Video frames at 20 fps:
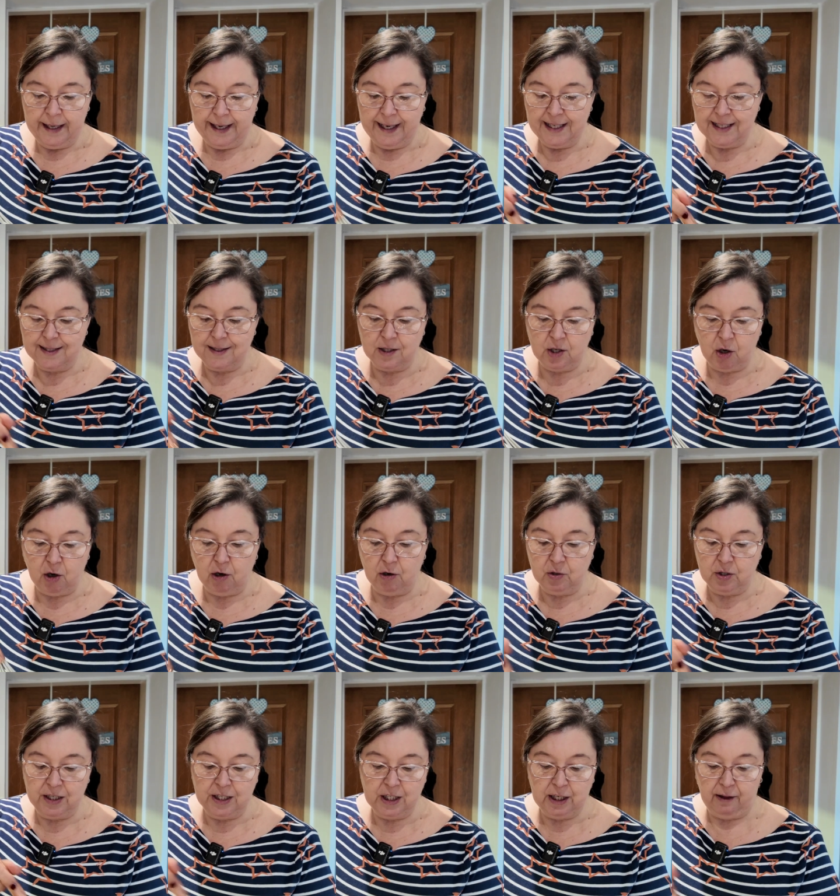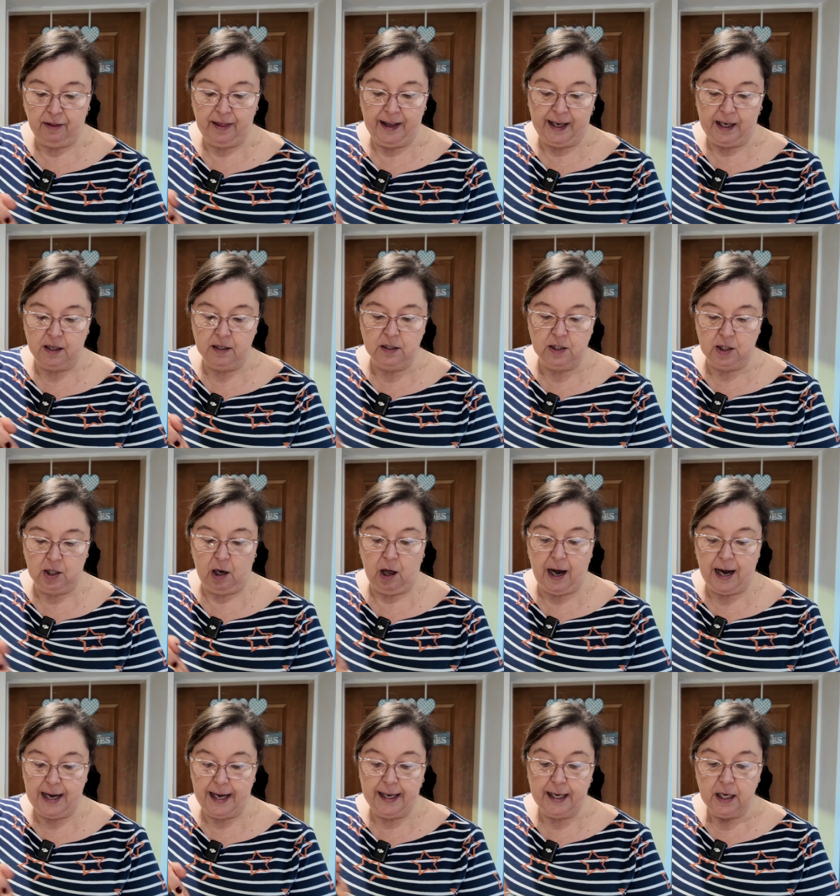it is starting to thicken
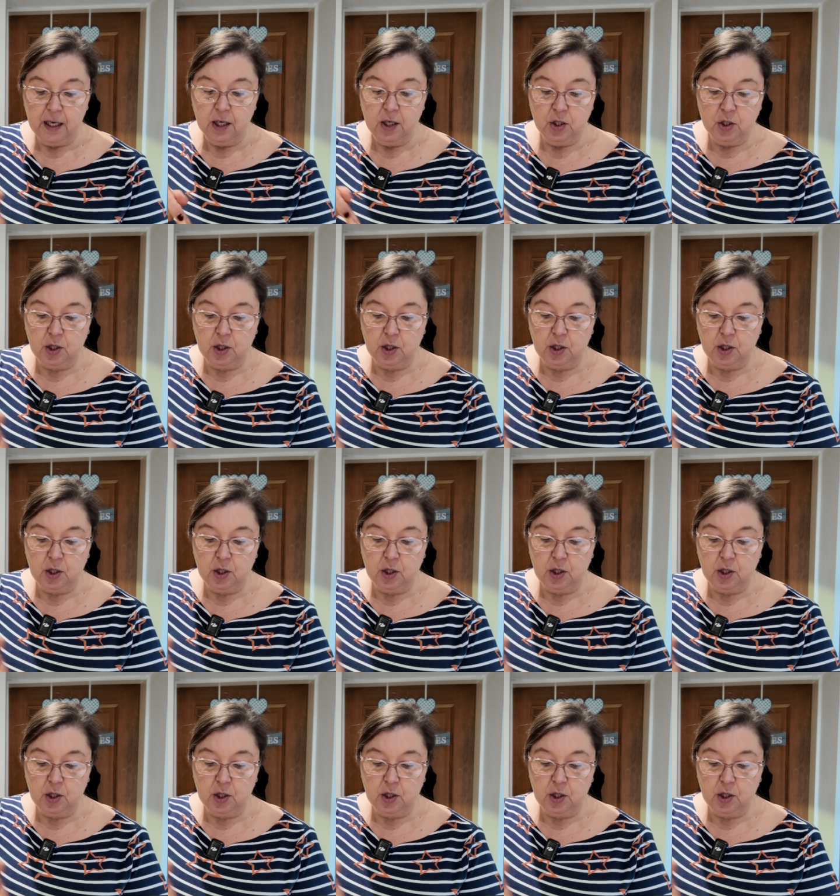slightly.